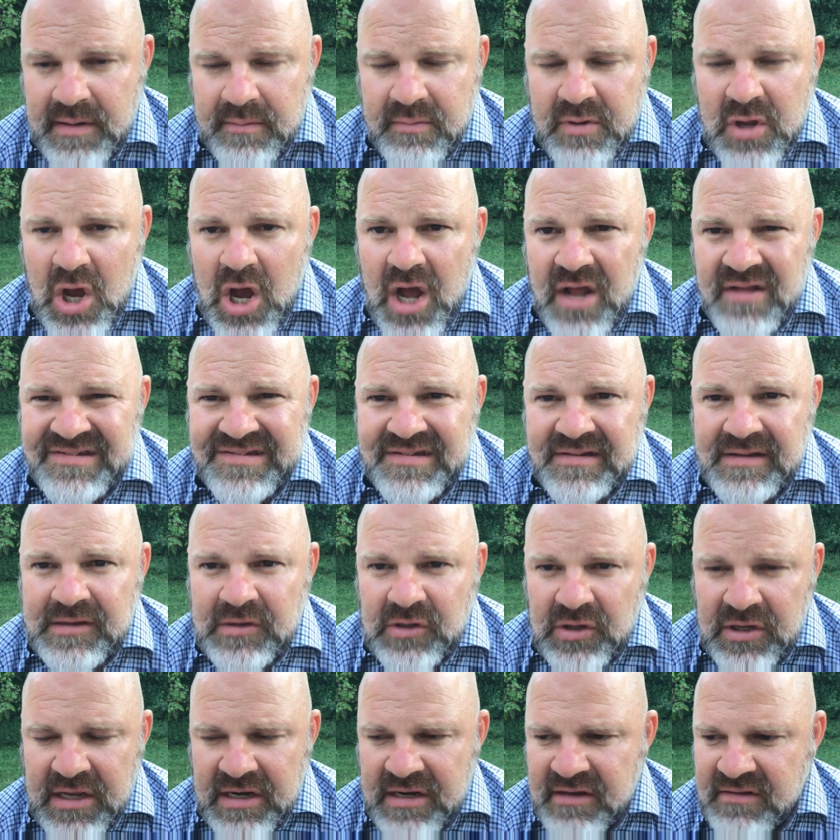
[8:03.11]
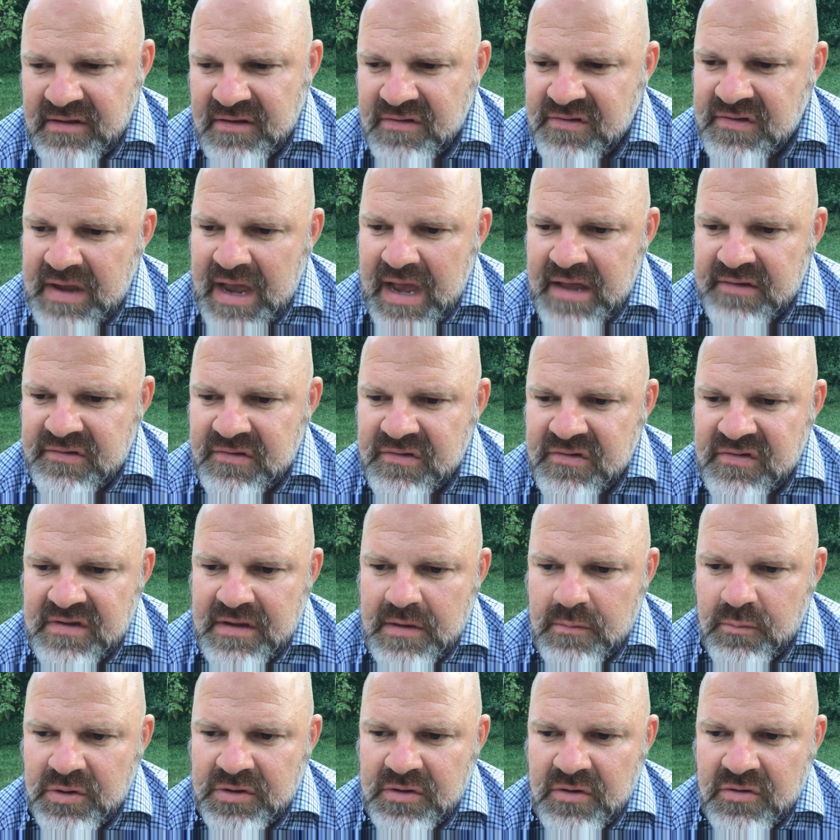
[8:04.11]
I'm constantly looking at these guys and
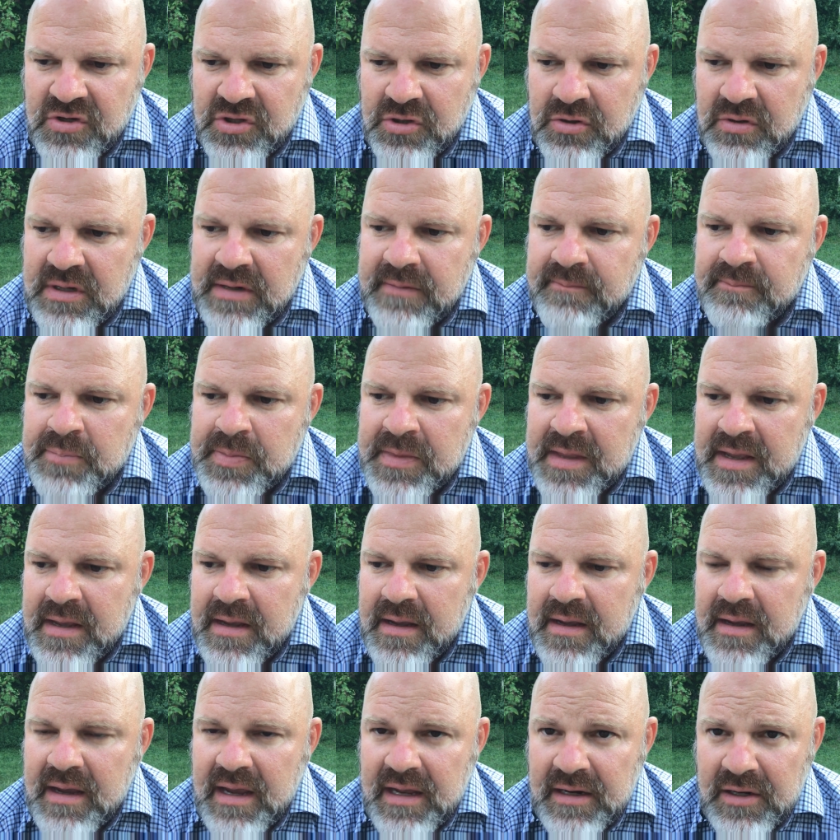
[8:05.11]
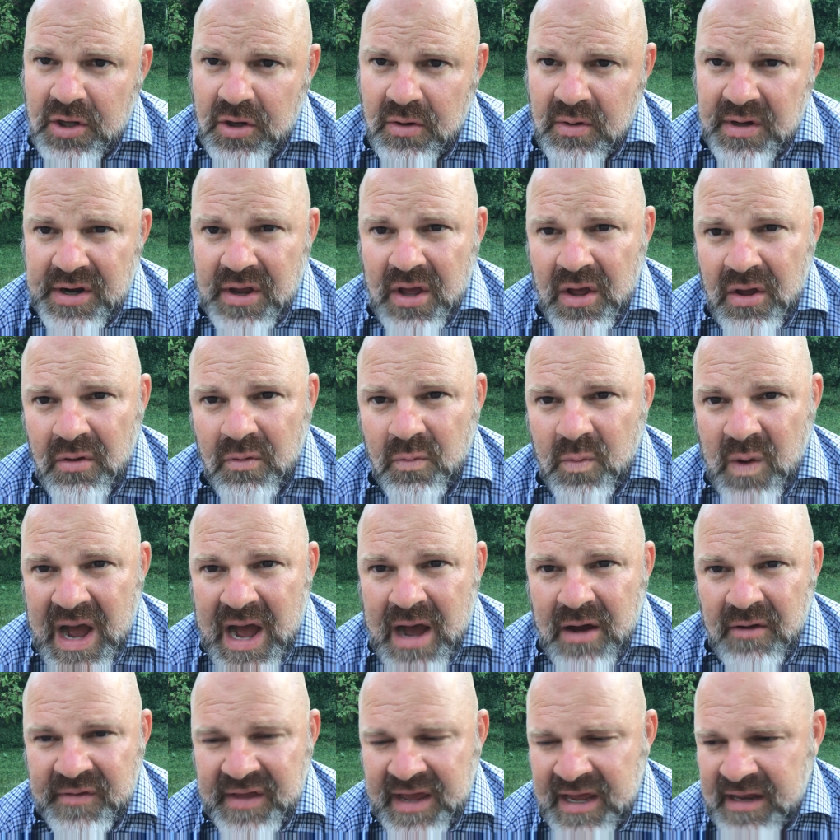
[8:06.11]
seeing what they're doing, and going, oh
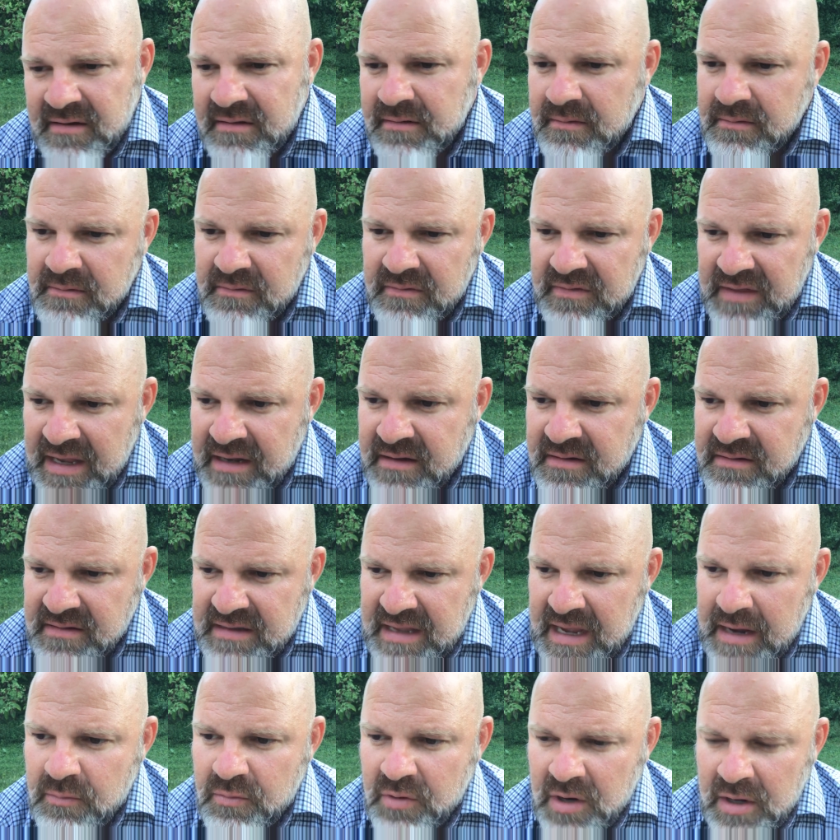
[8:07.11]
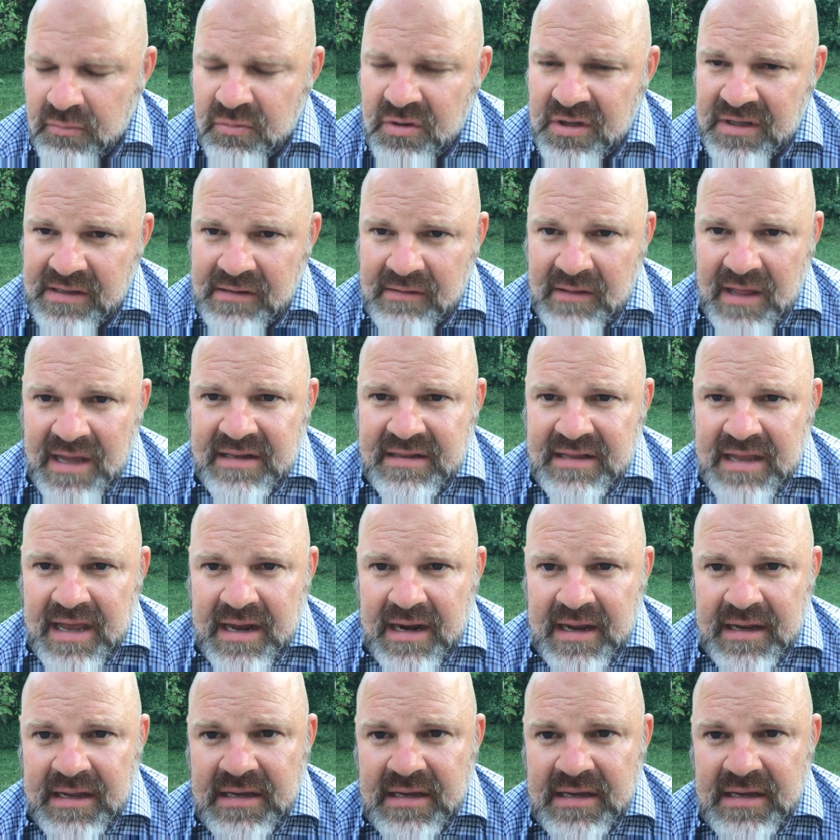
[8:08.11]
wow, that I really like that.